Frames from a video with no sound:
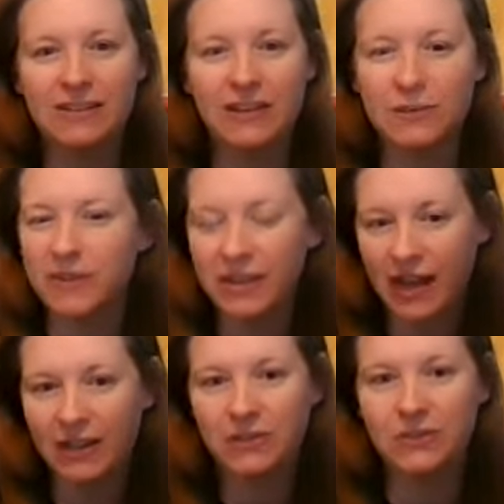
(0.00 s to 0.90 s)
That's what the
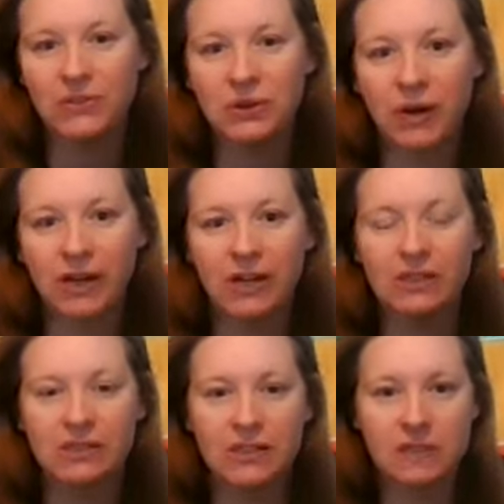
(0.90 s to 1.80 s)
candle's doing,
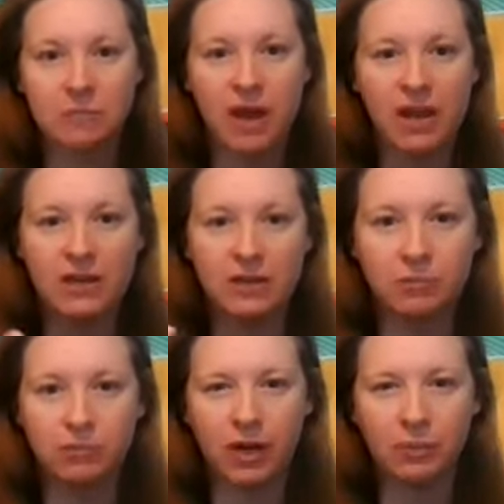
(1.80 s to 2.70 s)
is expanding
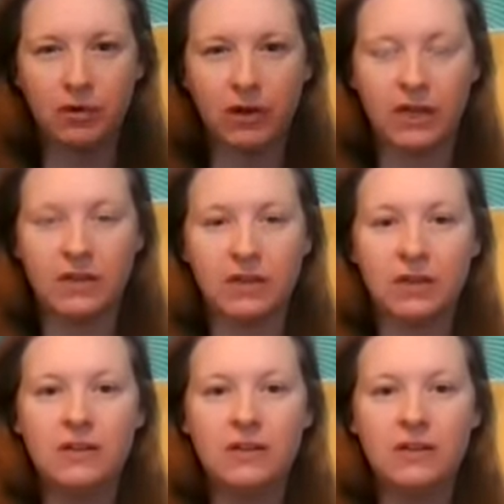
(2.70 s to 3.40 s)
bright, bright.